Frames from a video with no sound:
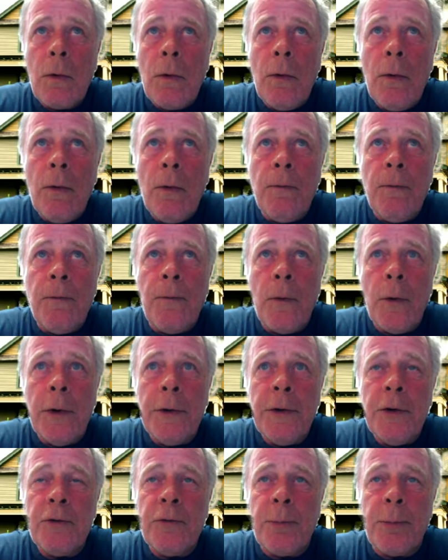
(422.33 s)
for
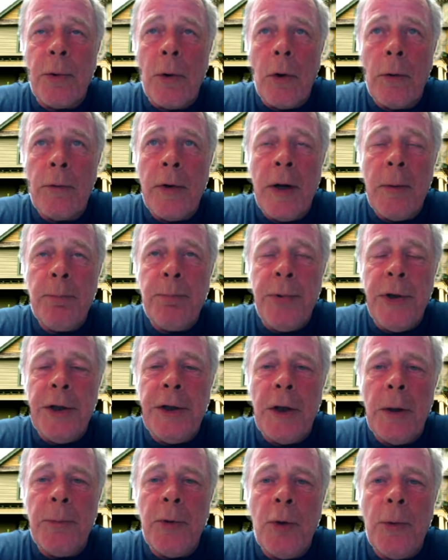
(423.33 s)
this program,
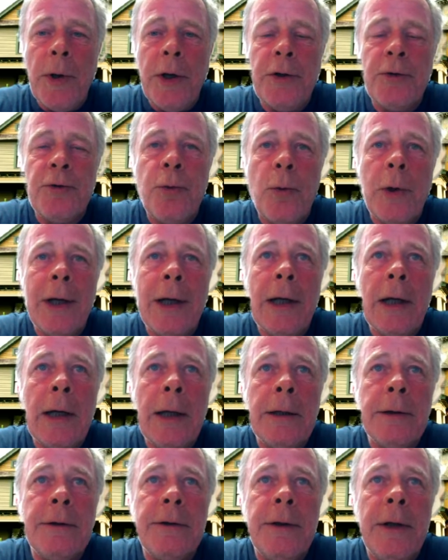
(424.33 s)
PWA
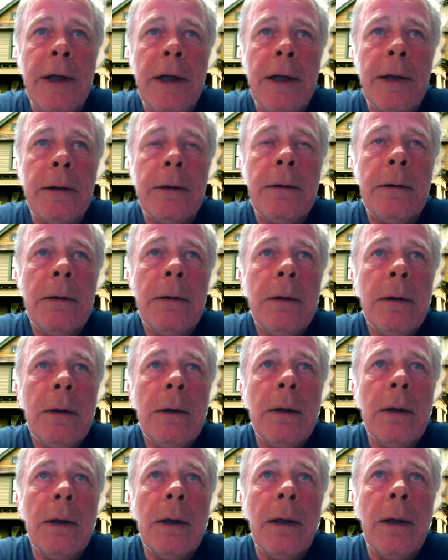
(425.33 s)
2019,
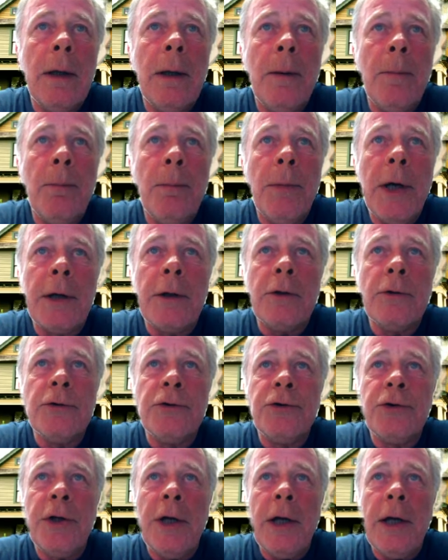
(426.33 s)
Michael
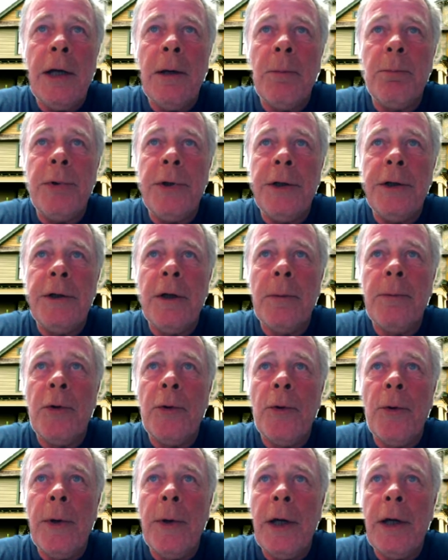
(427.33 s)
J. and
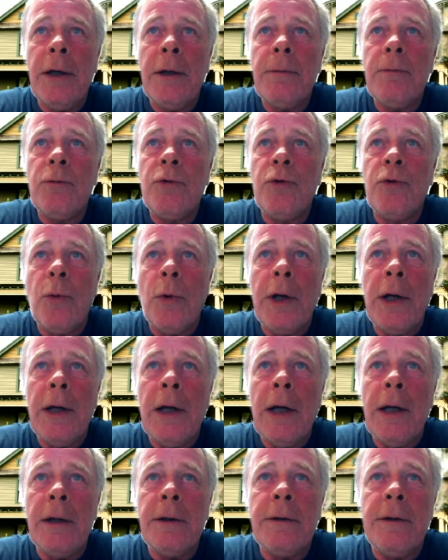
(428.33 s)
PWA
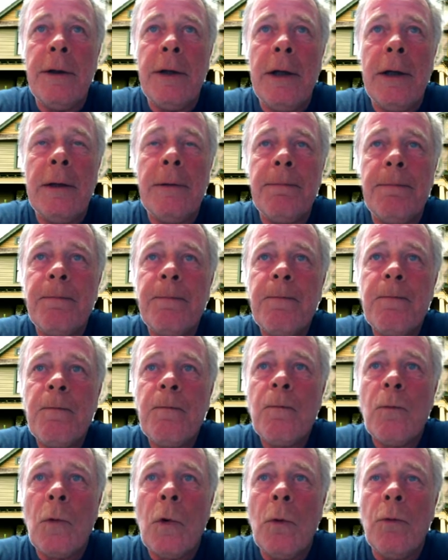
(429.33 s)
2019.
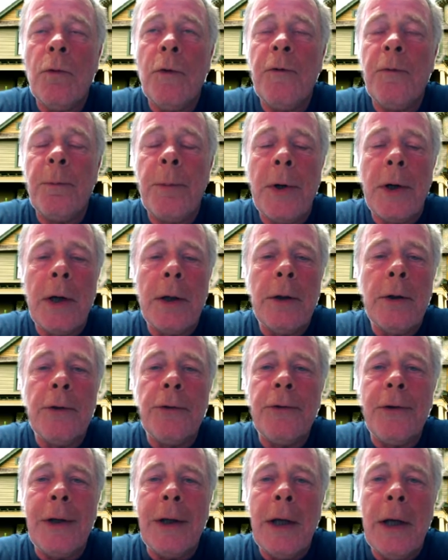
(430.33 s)
We've
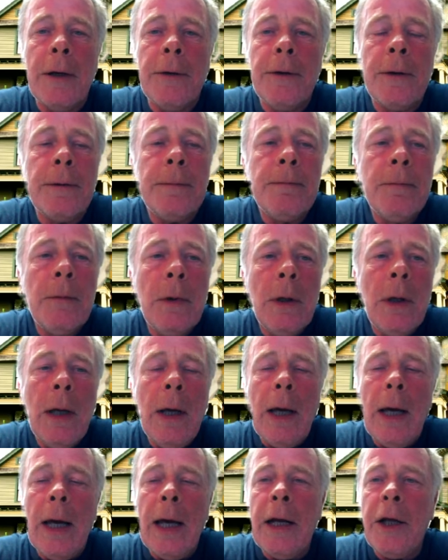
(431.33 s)
partnered together.
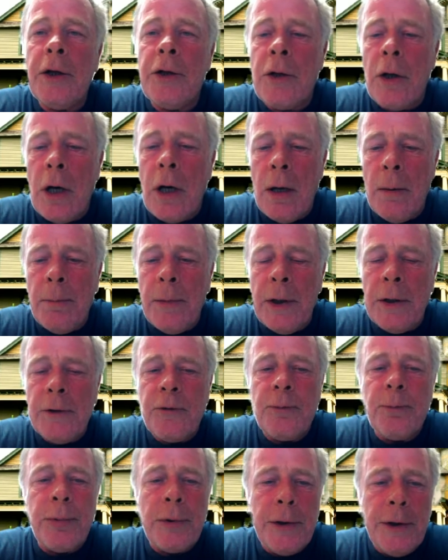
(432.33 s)
Any comments,
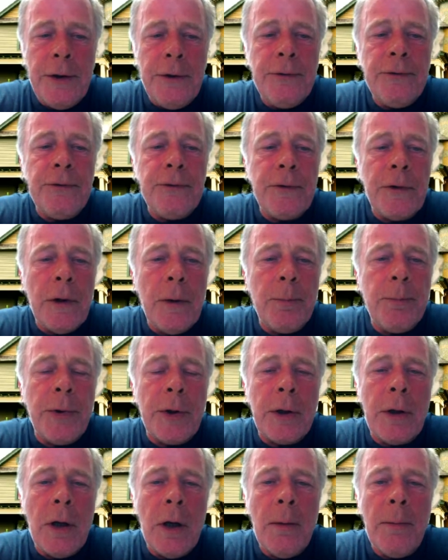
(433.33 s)
please
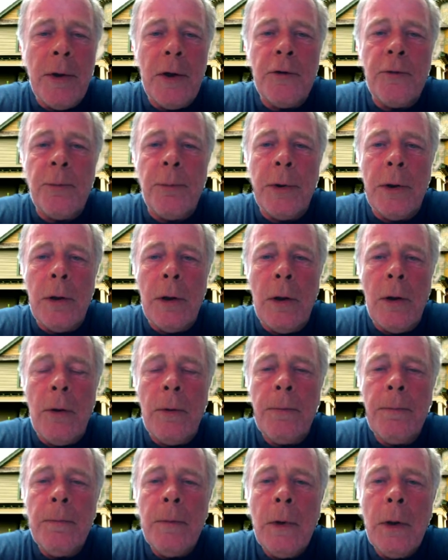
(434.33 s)
put comments
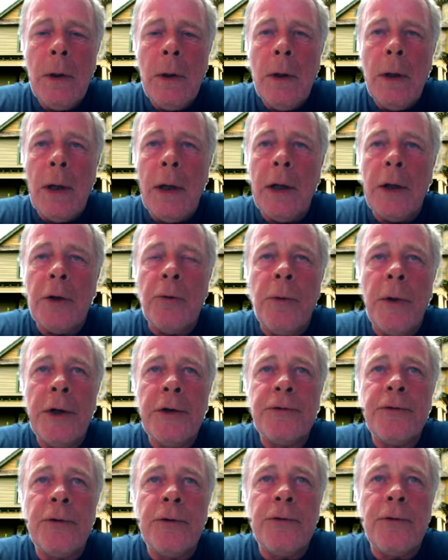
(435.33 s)
below. Any
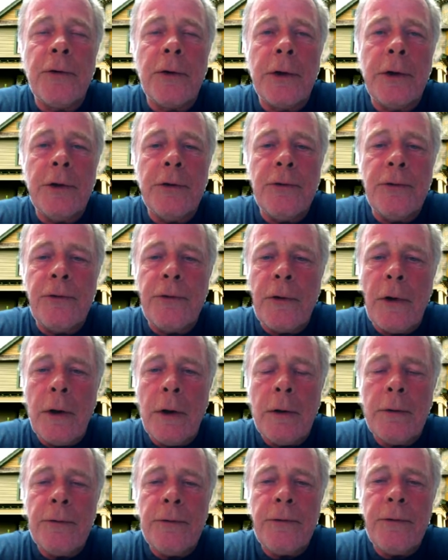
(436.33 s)
questions or
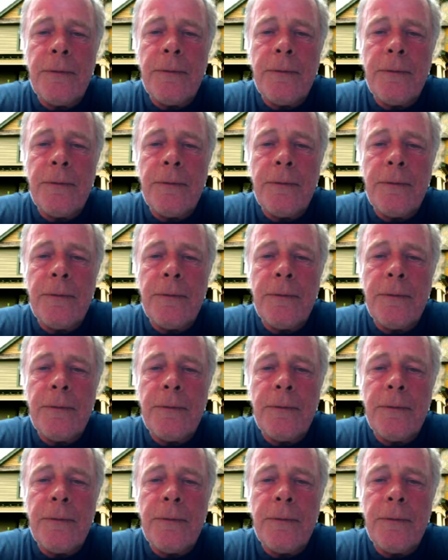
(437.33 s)
concerns